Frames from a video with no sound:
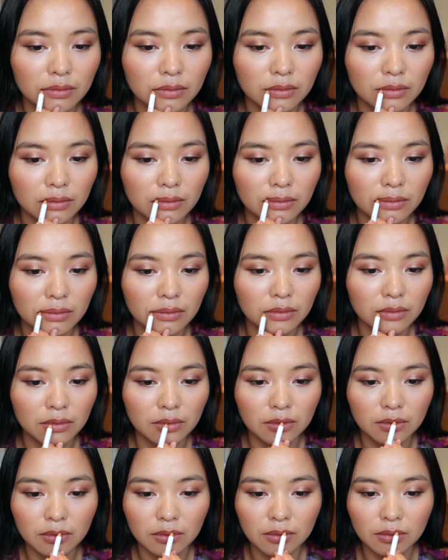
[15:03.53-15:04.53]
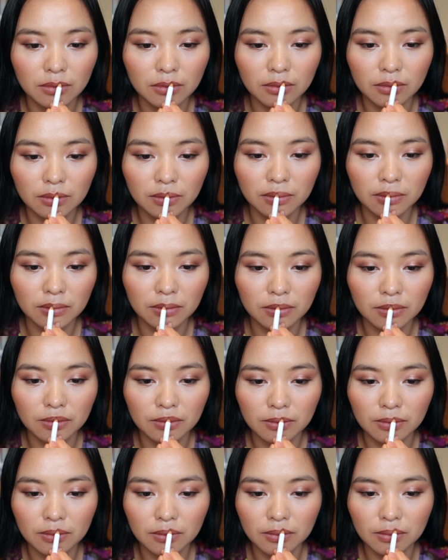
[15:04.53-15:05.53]
The shade is a little bit
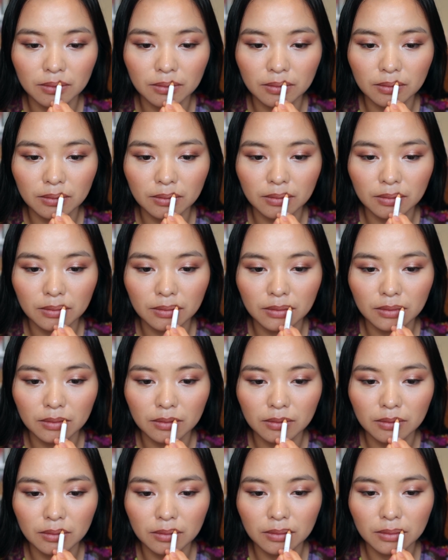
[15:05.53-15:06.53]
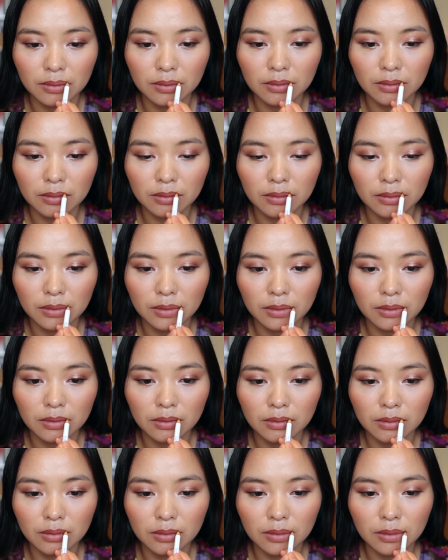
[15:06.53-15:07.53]
deeper than what I was expecting for sort of a
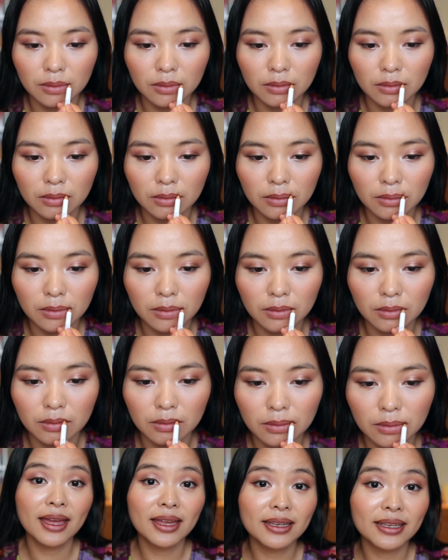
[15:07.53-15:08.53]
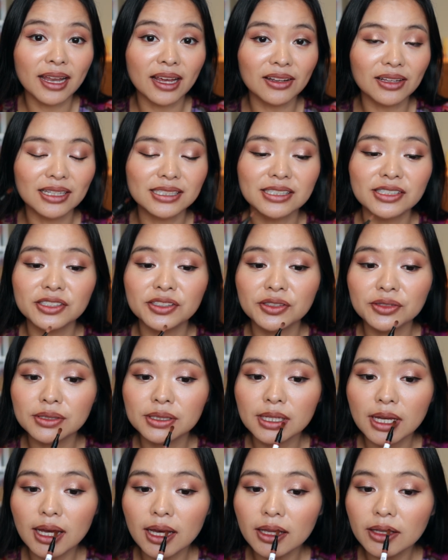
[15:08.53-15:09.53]
mid-tone shade. Now let's
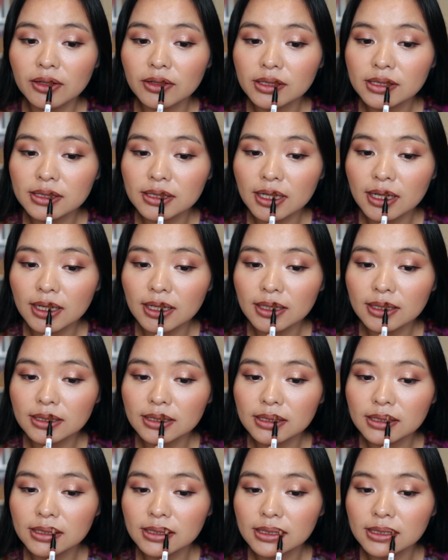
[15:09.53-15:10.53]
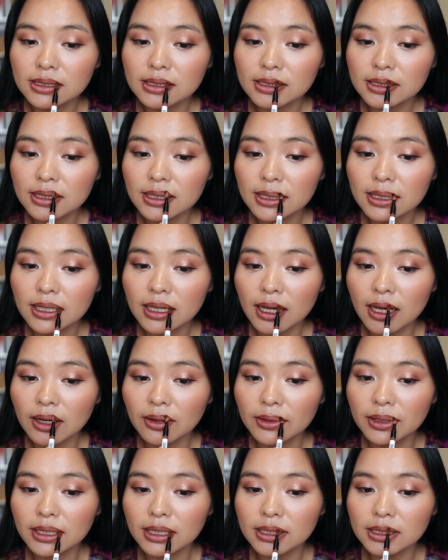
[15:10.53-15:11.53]
use the other side just to see
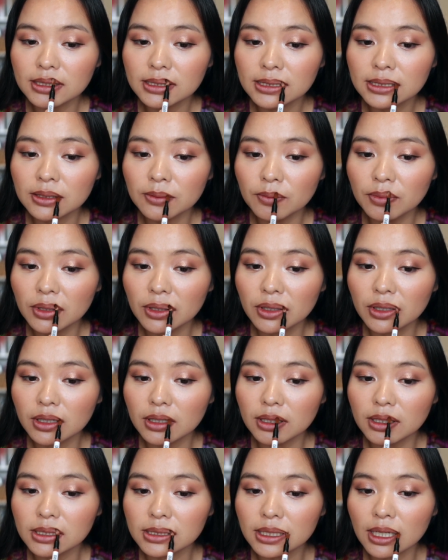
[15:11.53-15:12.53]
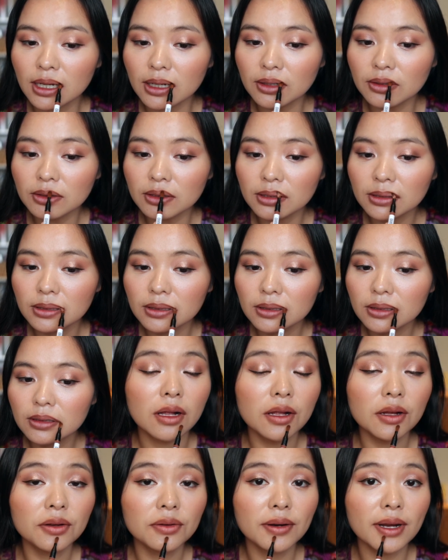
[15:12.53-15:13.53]
how it is to blur this out.
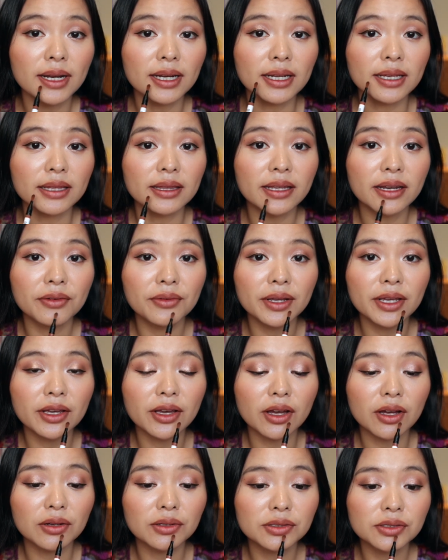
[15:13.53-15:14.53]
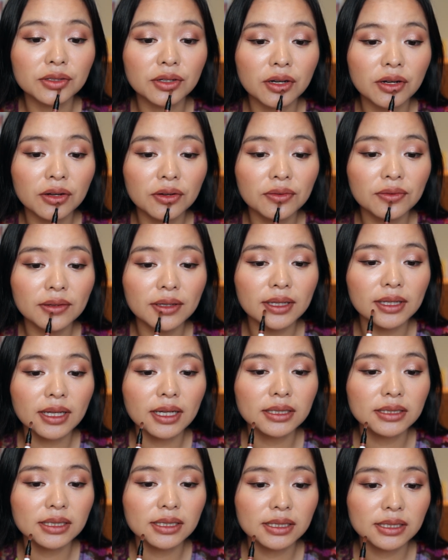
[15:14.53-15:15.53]
Alrighty, there we go. So hopefully
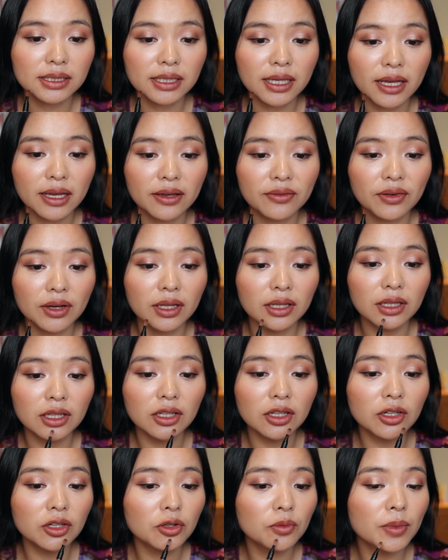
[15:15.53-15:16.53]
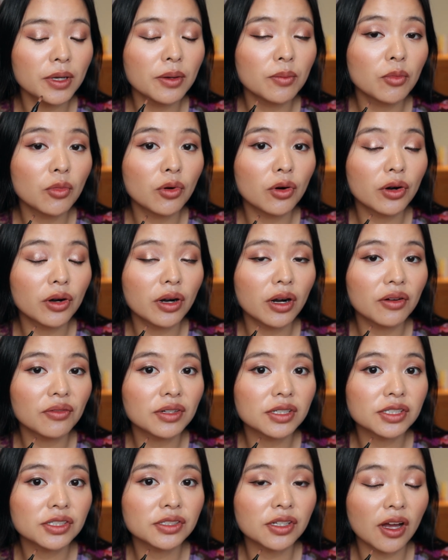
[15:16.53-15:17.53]
that just gave a little bit more of
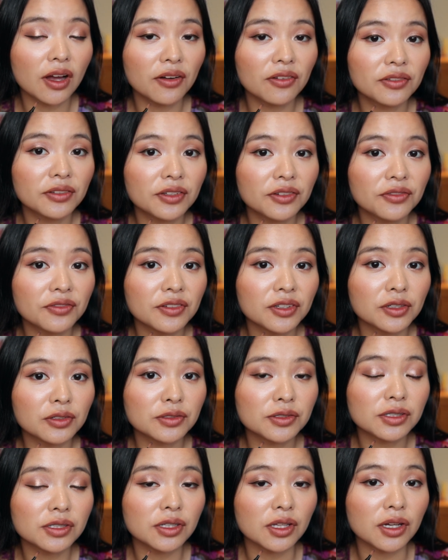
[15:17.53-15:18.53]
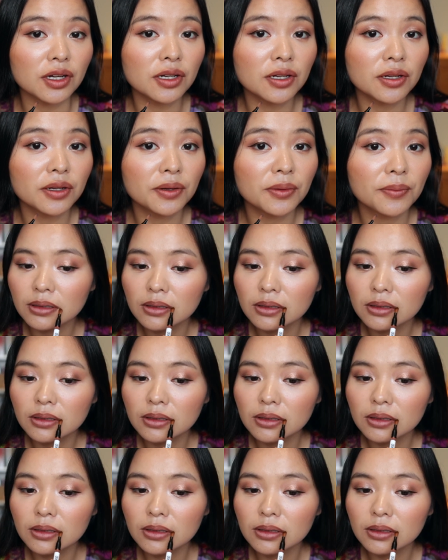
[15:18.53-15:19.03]
a soft diffused look.